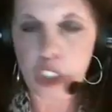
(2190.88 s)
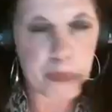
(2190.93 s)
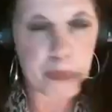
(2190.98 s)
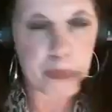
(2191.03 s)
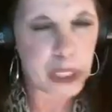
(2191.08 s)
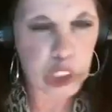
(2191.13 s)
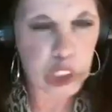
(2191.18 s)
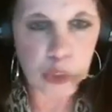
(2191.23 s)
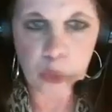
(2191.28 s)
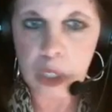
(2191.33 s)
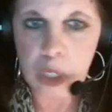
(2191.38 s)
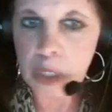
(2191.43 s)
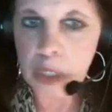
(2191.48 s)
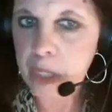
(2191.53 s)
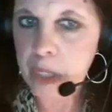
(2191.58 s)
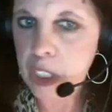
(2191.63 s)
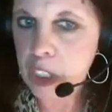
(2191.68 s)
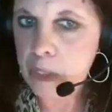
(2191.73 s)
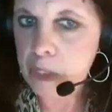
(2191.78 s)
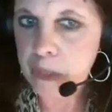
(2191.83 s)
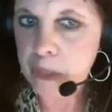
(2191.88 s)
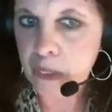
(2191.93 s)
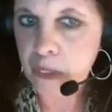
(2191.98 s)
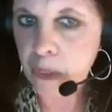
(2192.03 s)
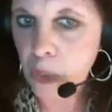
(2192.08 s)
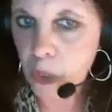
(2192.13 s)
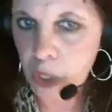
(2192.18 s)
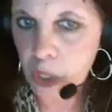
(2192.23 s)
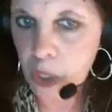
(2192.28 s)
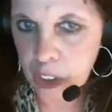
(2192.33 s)
minutes, 20 minutes
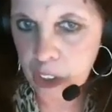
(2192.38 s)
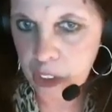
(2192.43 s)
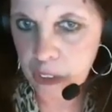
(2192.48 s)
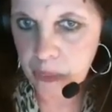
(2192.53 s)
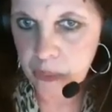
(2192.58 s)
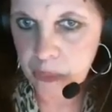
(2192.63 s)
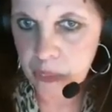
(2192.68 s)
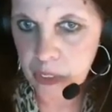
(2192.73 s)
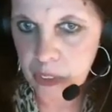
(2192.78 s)
before,